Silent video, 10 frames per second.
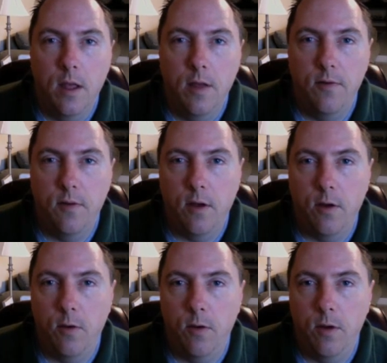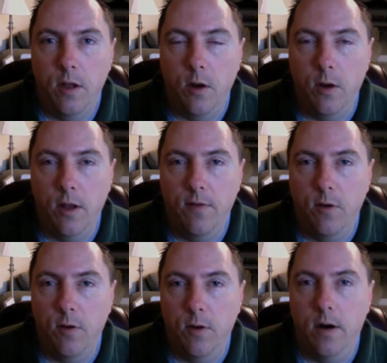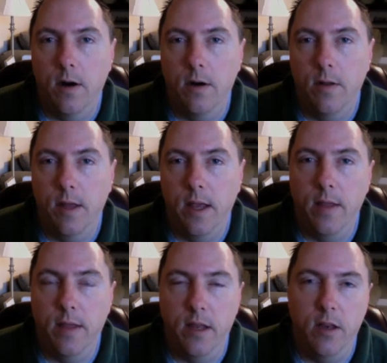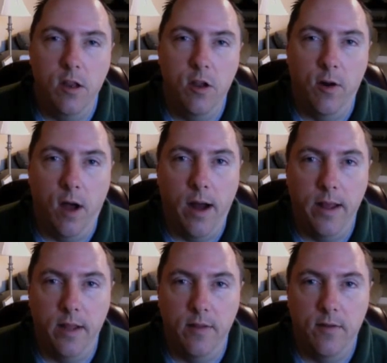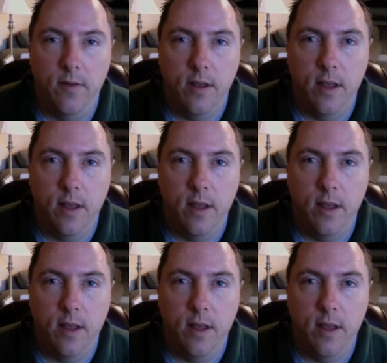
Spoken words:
So, if you are thinking that your audience,